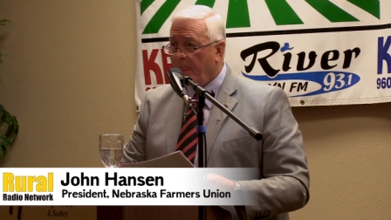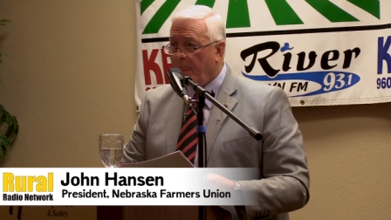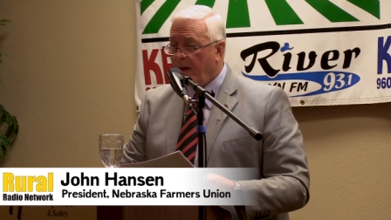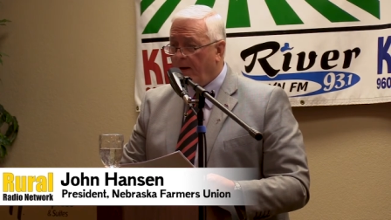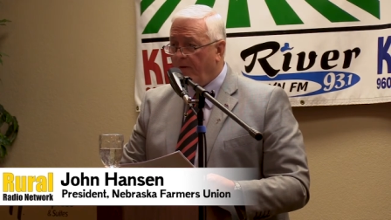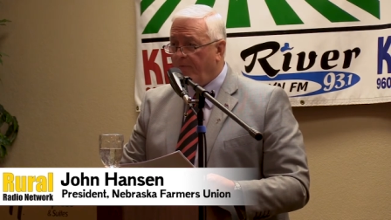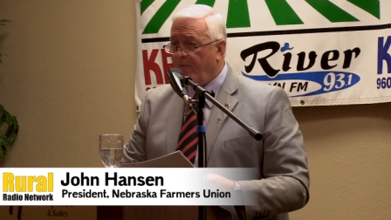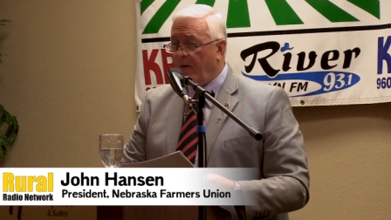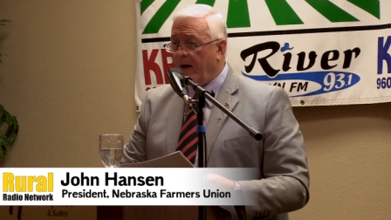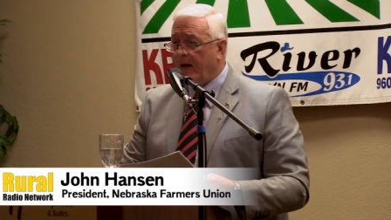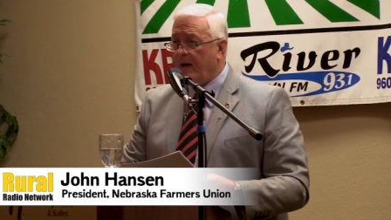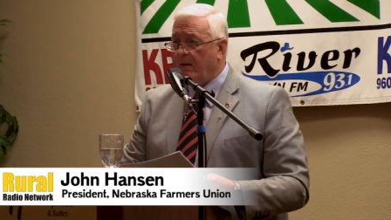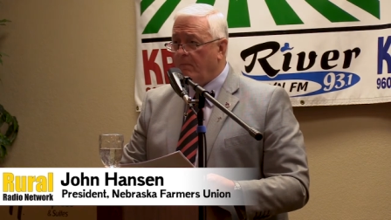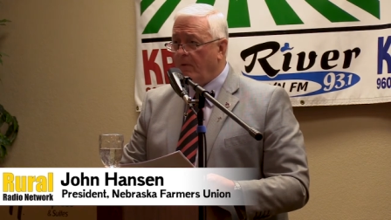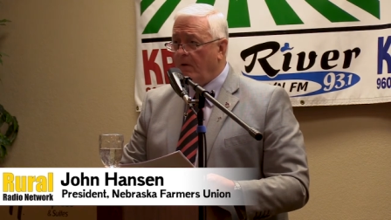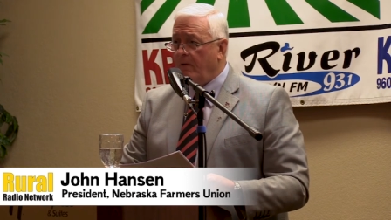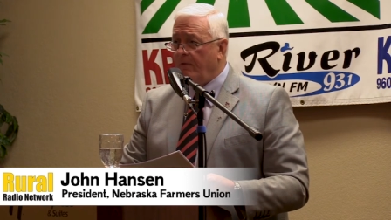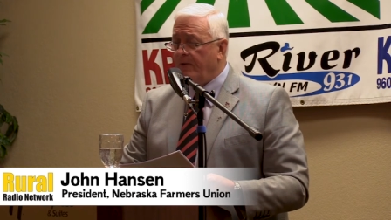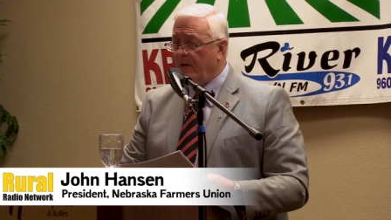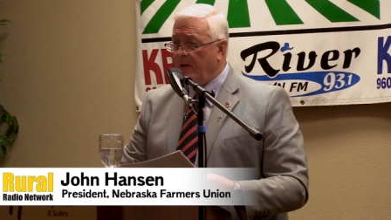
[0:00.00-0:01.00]
If we can
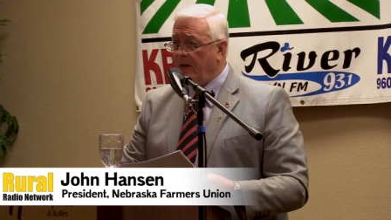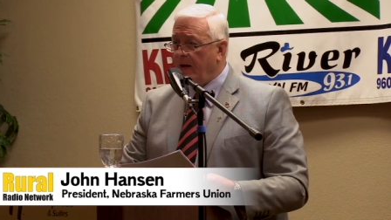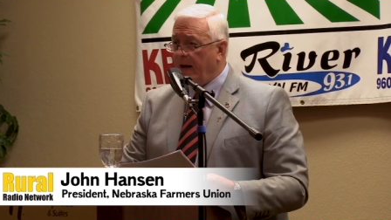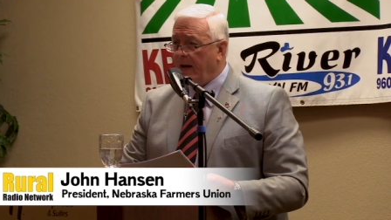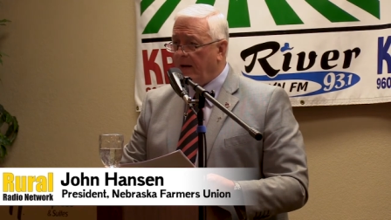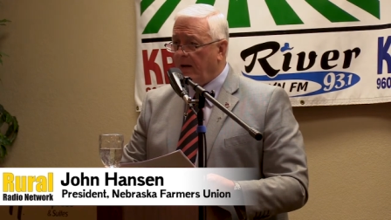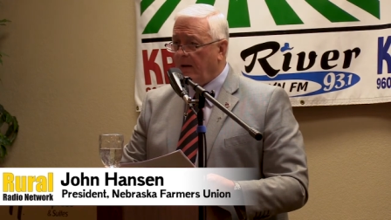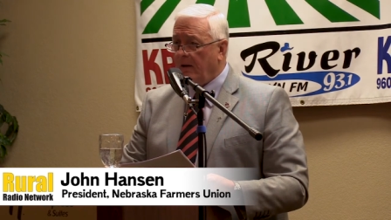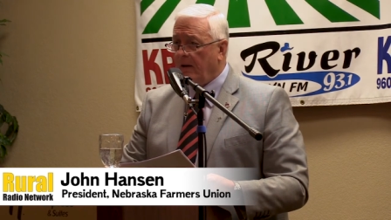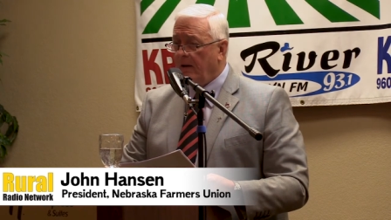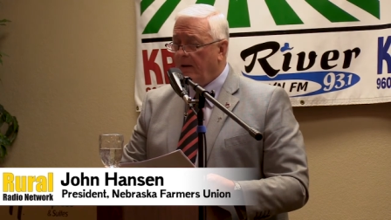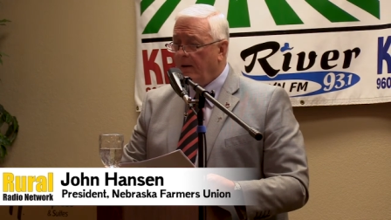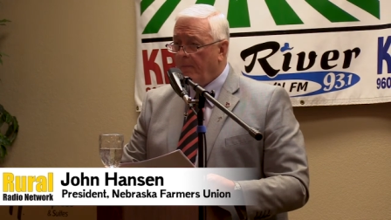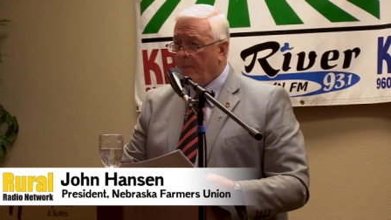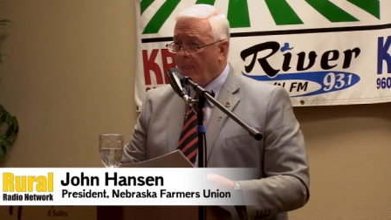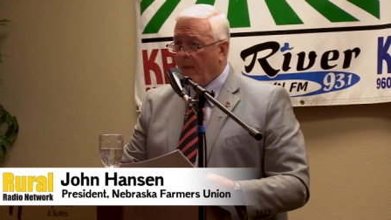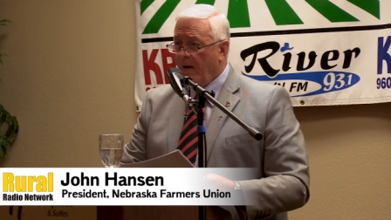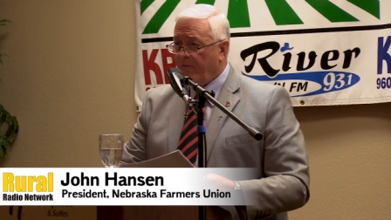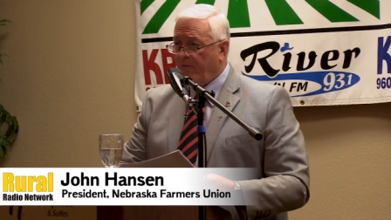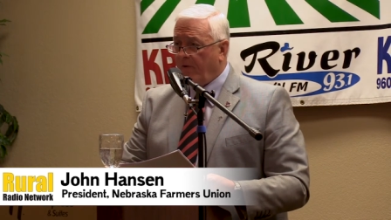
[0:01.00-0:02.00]
move the needle
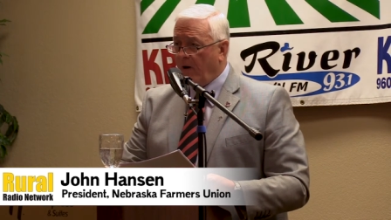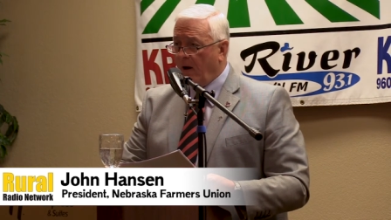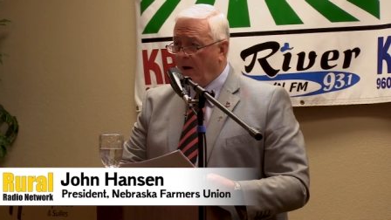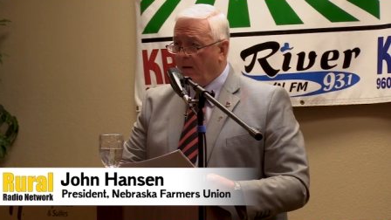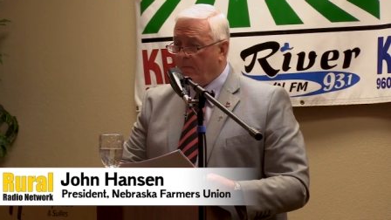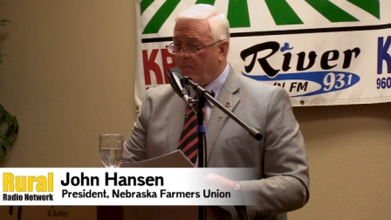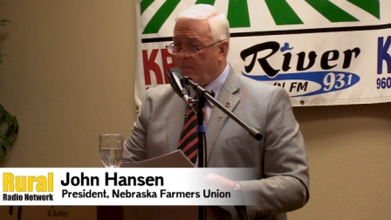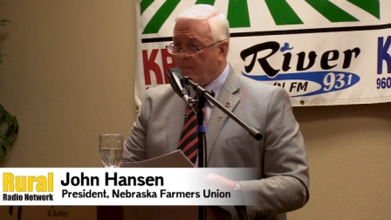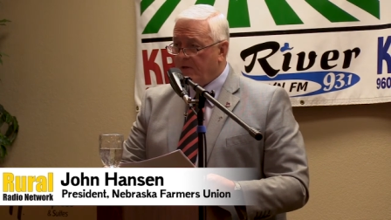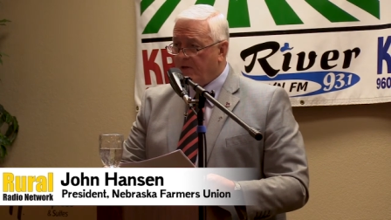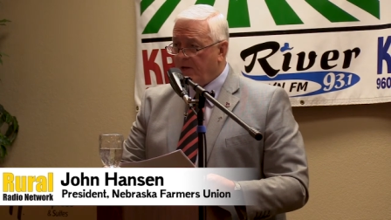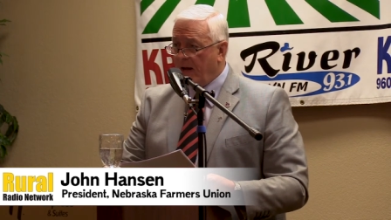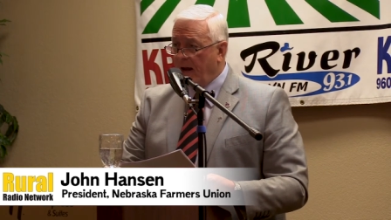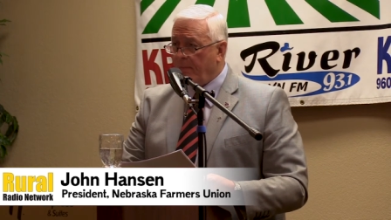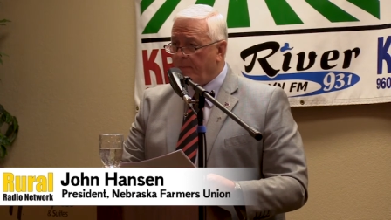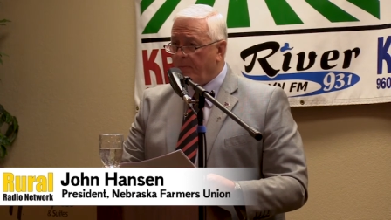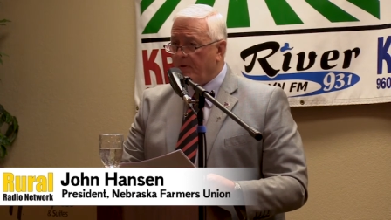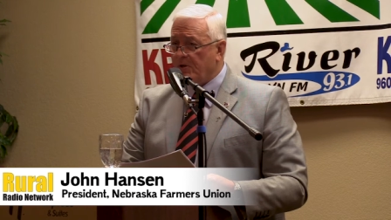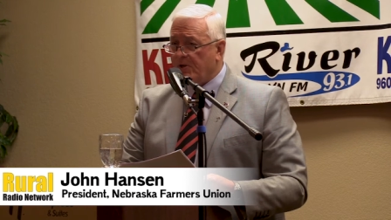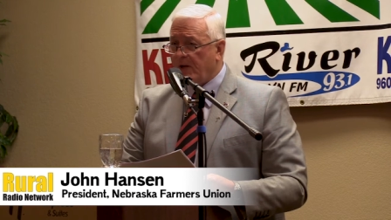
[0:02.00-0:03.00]
from
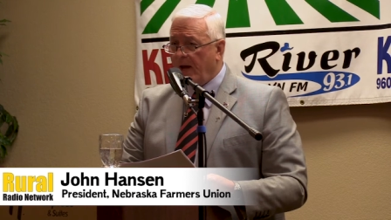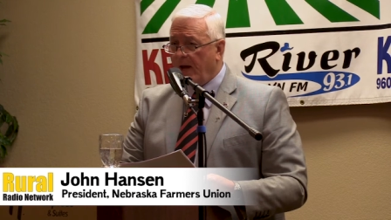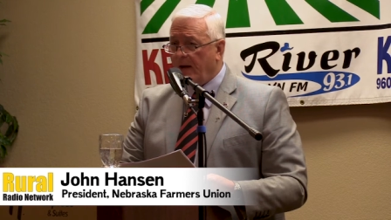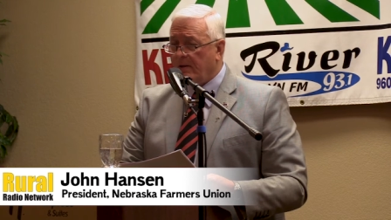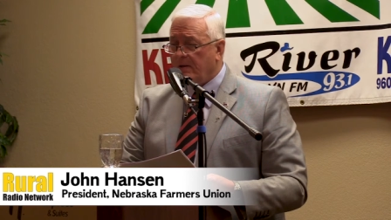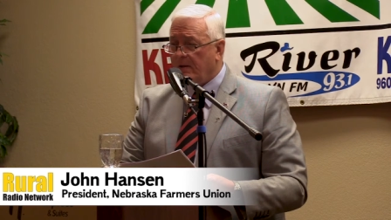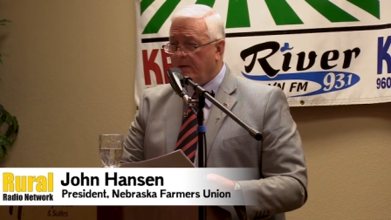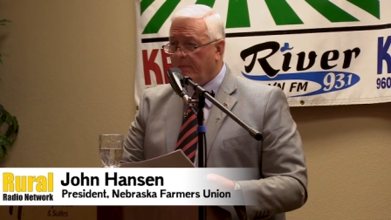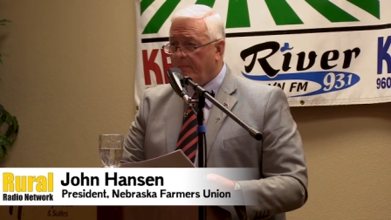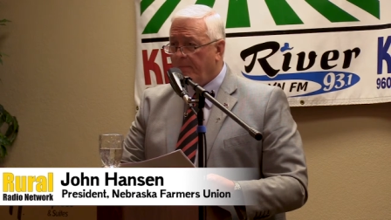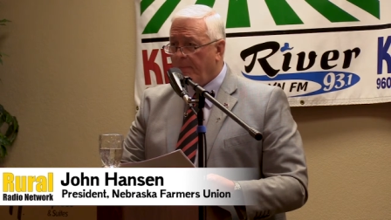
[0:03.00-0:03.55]
ten percent